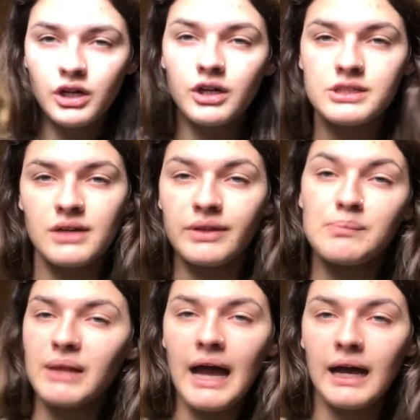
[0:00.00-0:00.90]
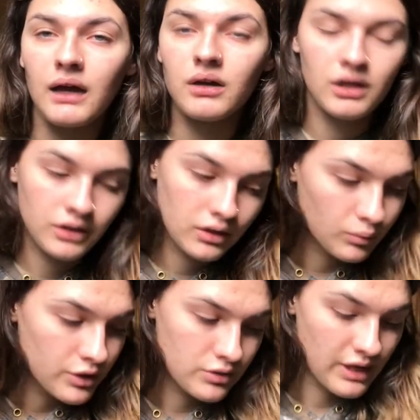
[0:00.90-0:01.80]
curtains have like all the other
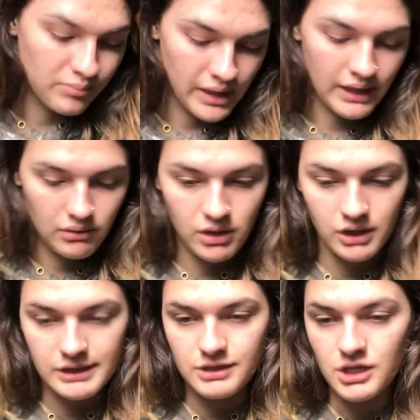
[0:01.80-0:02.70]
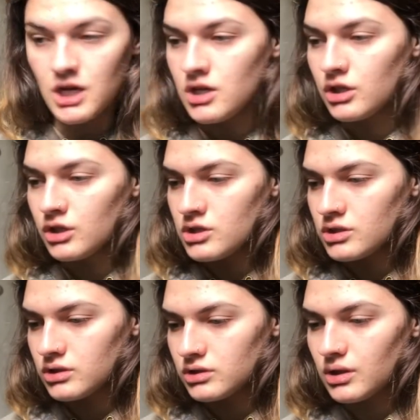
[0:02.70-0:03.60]
windows have blackout curtains.
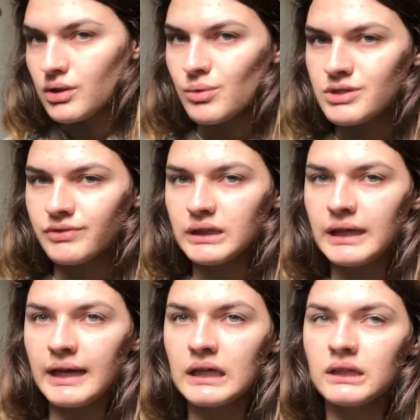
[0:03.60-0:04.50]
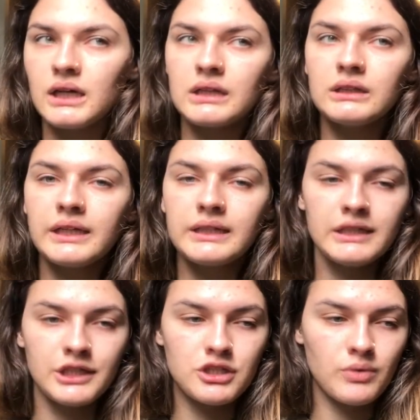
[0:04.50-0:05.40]
So there wasn't really getting a lot of light in
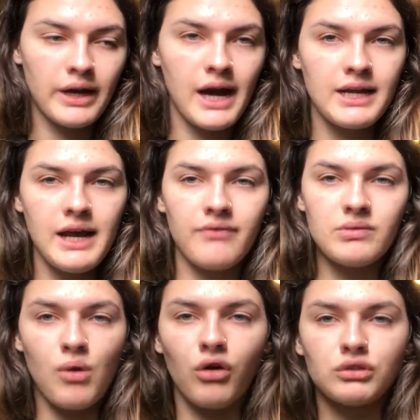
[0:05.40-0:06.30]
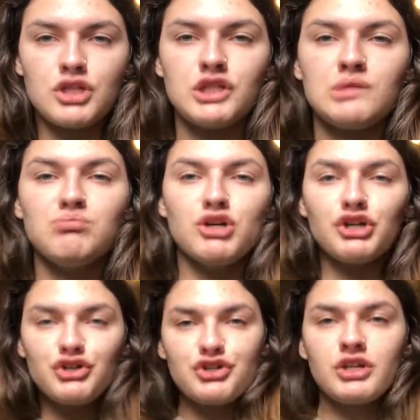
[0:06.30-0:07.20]
here, so I kind of have them all
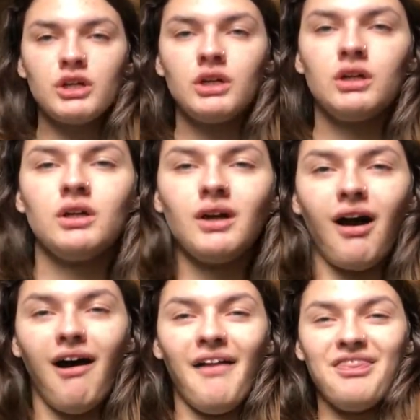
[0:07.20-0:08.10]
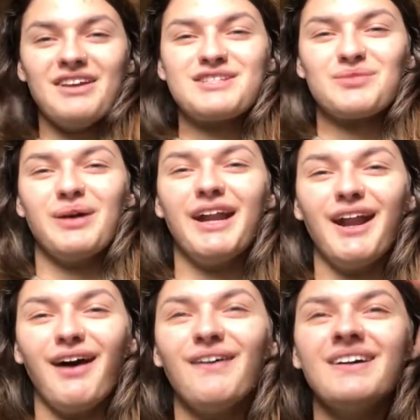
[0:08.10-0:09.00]
smushed on this
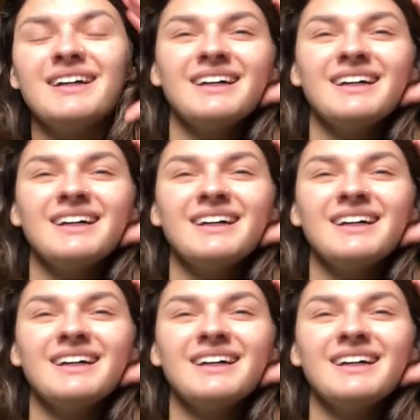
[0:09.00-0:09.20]
window